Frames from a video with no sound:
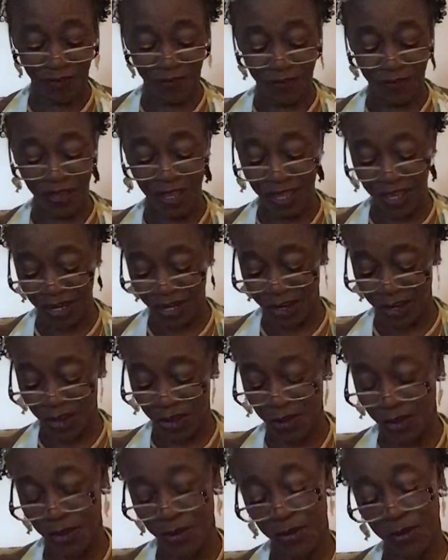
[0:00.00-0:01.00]

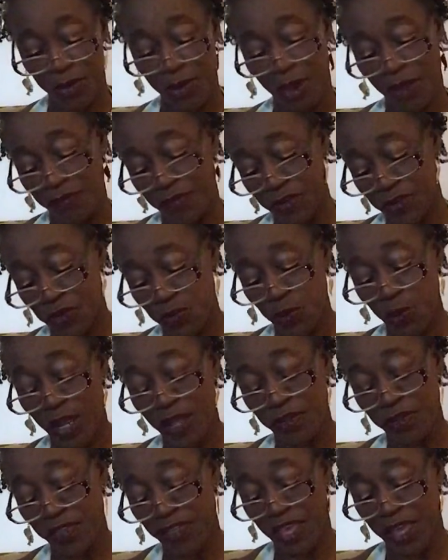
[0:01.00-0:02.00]
Virgo, you have the 12th